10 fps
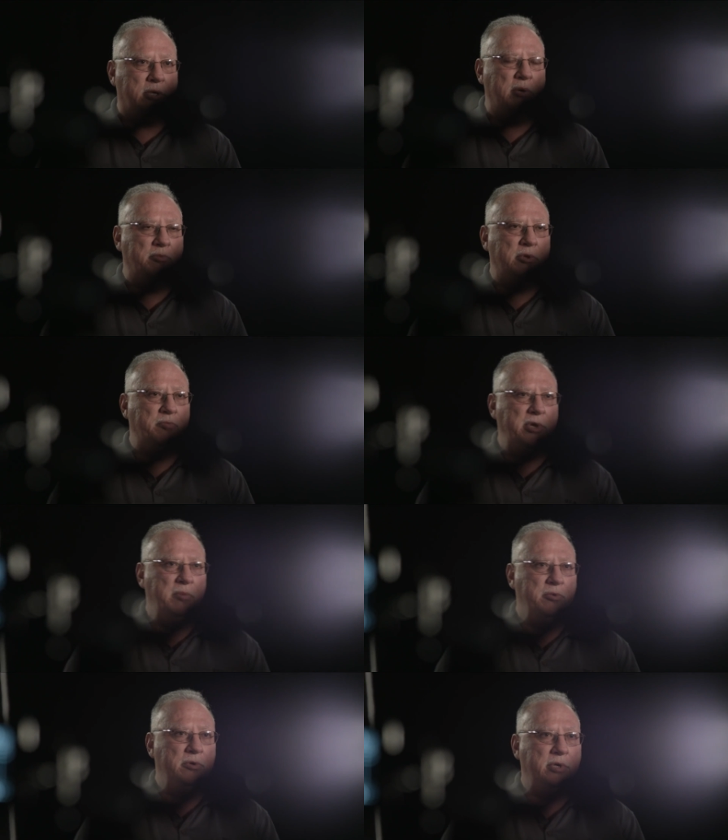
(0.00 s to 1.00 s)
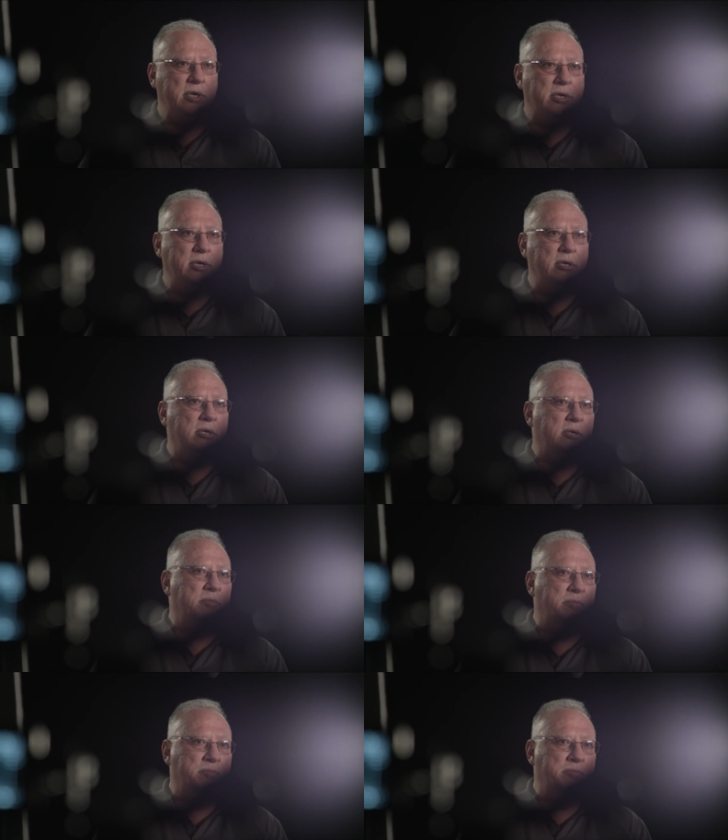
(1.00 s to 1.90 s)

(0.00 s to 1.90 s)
couple of people get killed,